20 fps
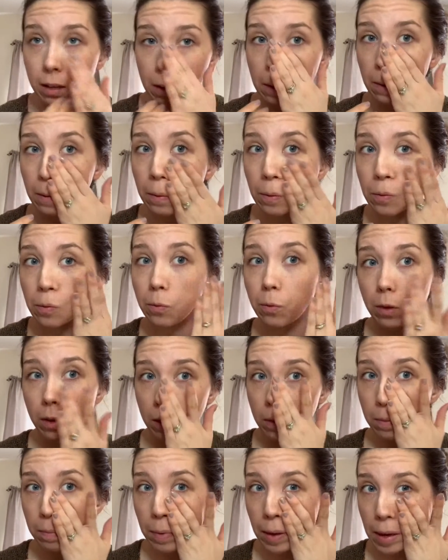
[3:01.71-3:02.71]
in
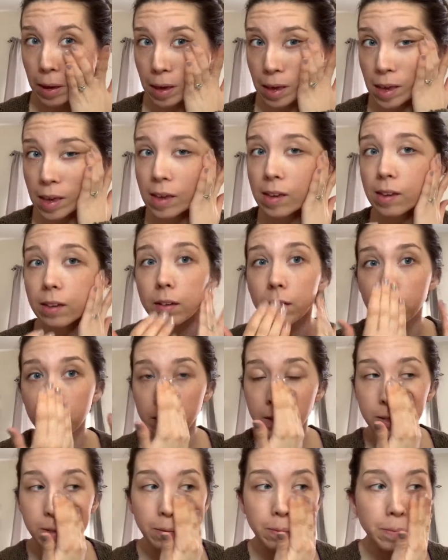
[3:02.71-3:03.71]
with my hands.